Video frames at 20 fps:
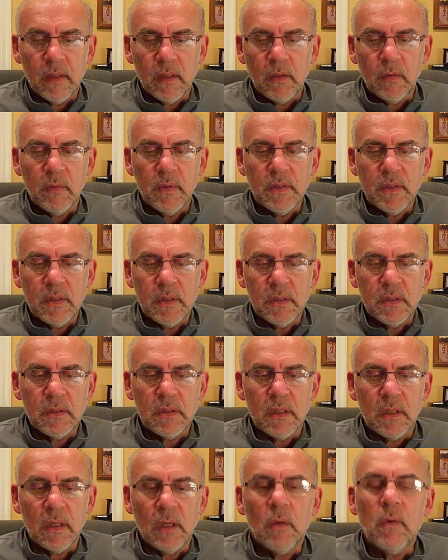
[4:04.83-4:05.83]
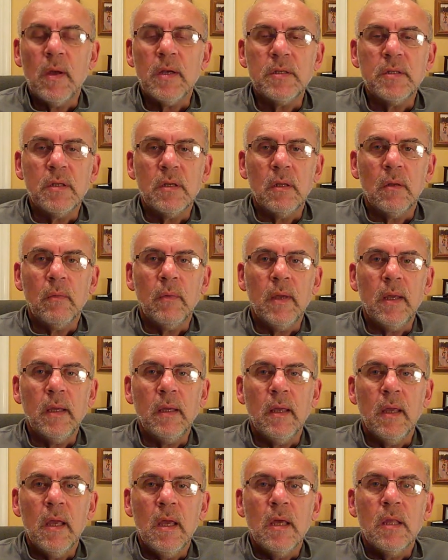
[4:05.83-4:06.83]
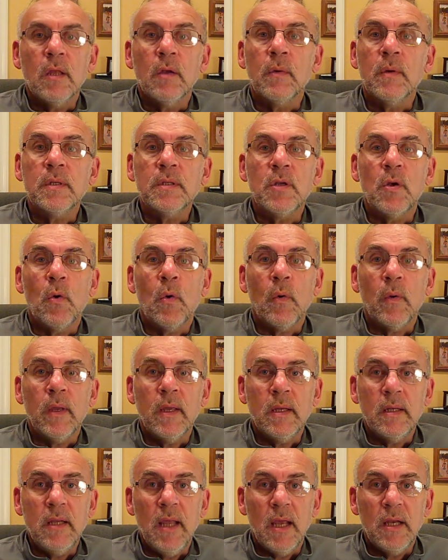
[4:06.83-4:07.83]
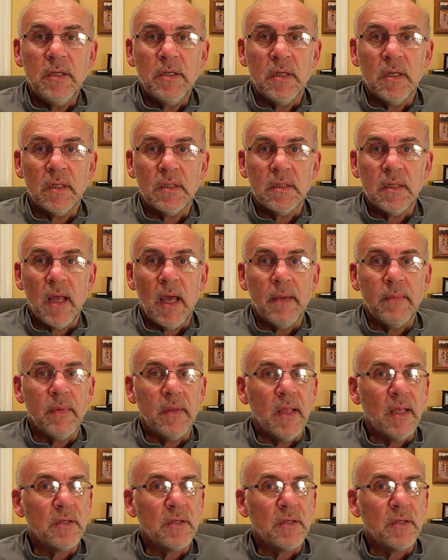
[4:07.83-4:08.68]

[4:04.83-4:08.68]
quizzes and the question of the week, there is an orientation assignment.